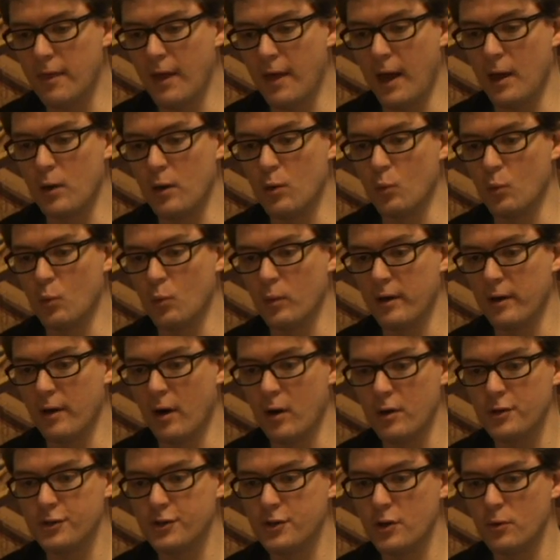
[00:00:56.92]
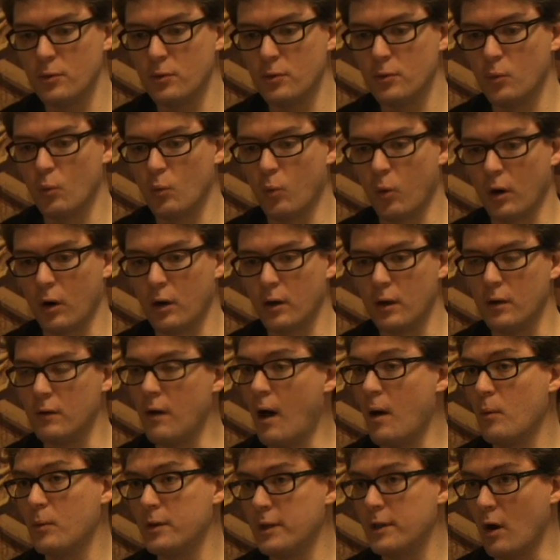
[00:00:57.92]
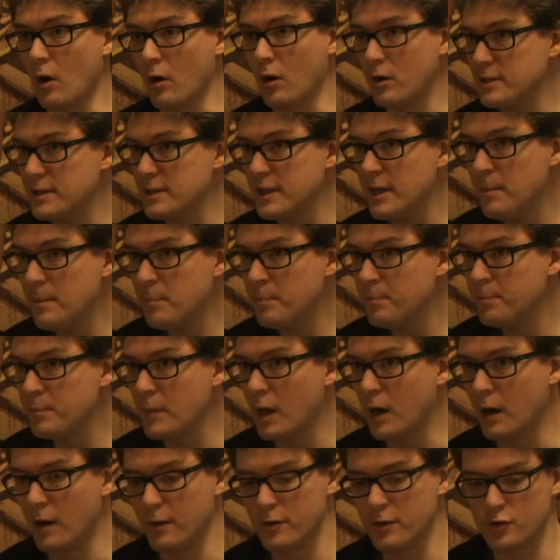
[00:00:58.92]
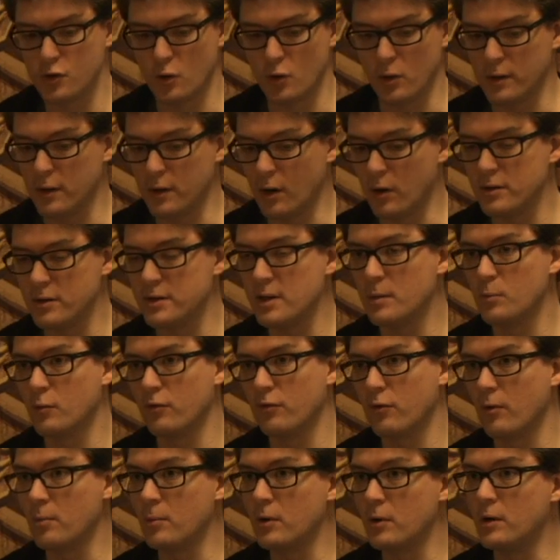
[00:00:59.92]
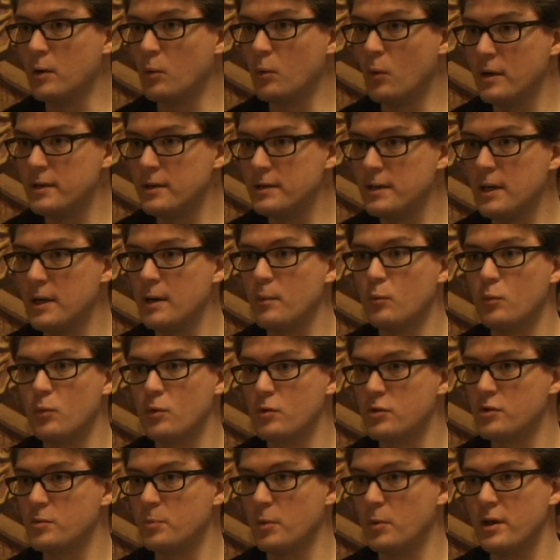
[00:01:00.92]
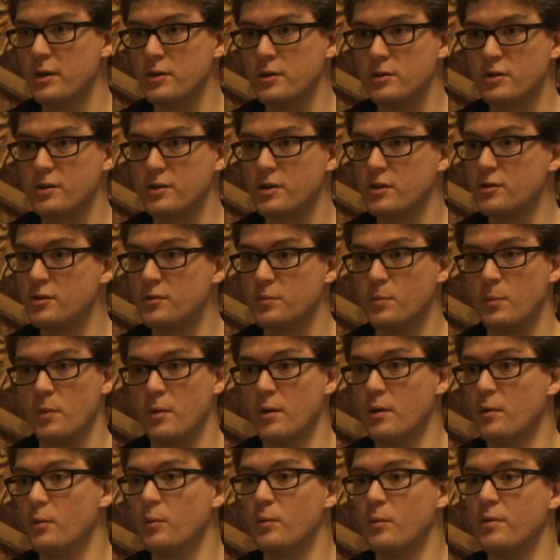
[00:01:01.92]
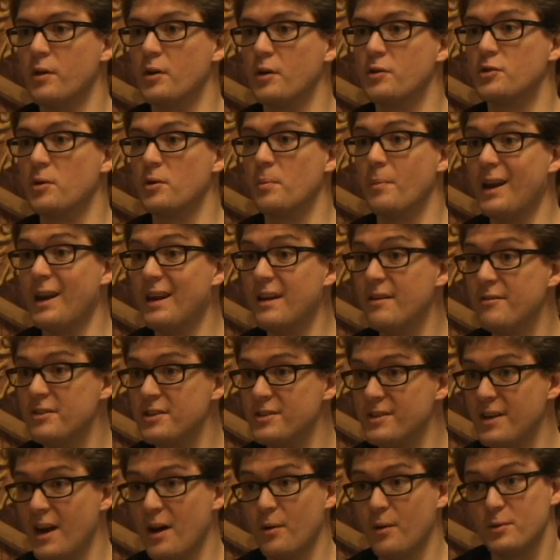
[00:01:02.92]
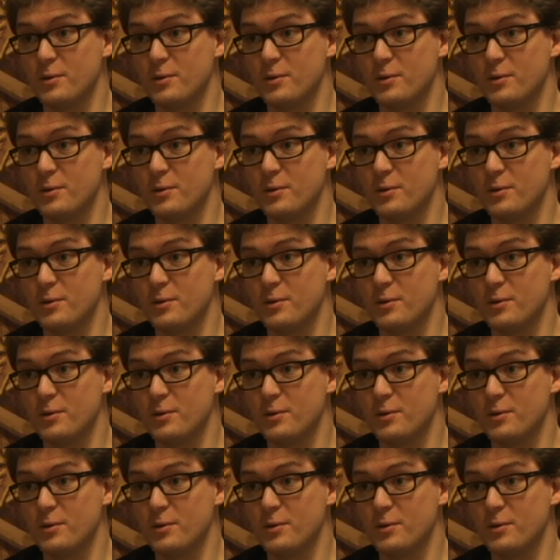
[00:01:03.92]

Then we also work a lot with the art team. The story and the art team were formerly one team. We're split just because there's so many of us